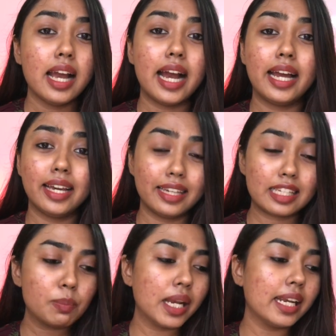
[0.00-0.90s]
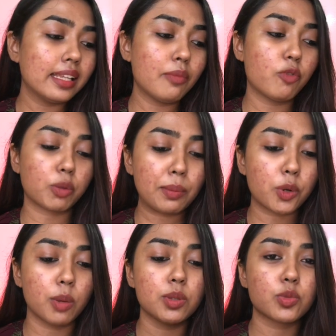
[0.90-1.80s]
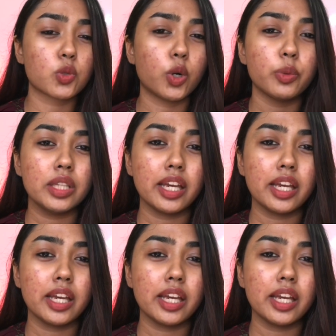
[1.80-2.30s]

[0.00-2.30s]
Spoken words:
And I explained them what my problems were with